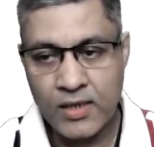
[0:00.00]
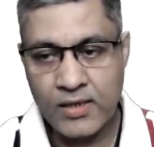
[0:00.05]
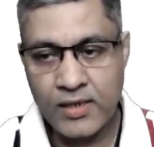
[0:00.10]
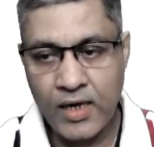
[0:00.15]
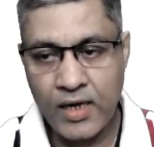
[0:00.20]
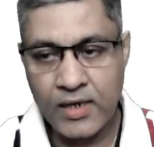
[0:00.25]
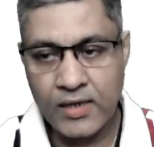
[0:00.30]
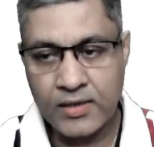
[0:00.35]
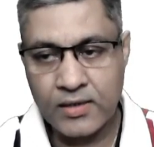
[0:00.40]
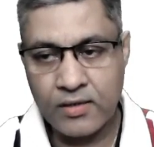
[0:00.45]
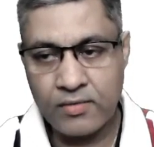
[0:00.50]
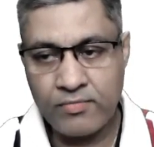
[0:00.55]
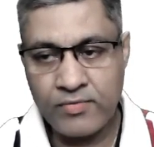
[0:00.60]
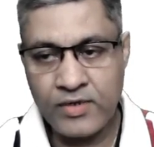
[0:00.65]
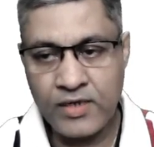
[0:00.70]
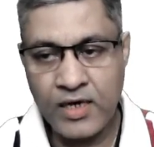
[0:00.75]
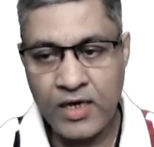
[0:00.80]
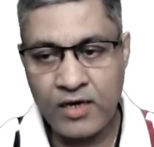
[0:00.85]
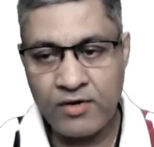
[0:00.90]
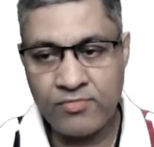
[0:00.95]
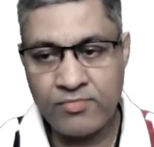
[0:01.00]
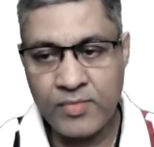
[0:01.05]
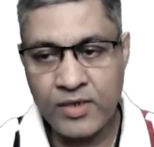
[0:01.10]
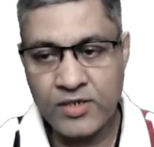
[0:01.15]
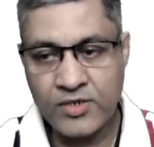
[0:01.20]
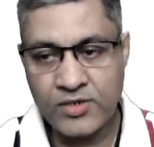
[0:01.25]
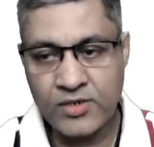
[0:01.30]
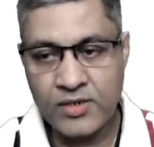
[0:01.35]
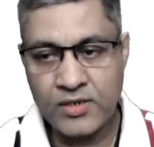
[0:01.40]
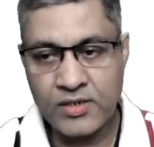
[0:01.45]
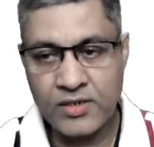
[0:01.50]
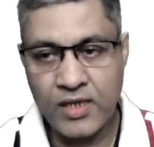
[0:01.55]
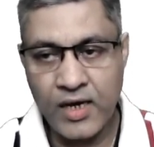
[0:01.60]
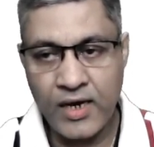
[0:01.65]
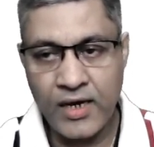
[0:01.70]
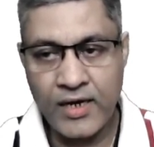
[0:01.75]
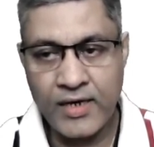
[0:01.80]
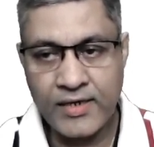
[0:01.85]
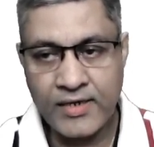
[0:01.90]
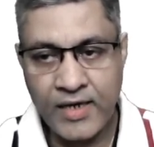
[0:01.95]
that we have measured
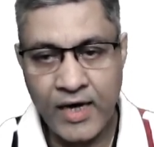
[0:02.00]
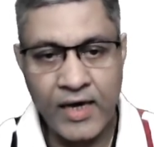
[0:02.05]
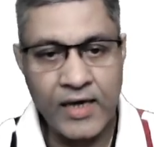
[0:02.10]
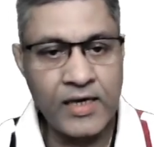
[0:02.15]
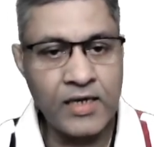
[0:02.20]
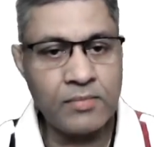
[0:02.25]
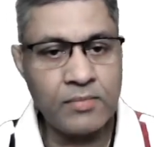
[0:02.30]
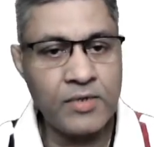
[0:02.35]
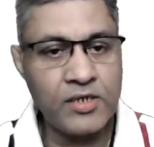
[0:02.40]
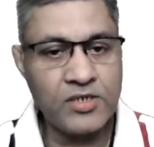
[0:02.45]
the entire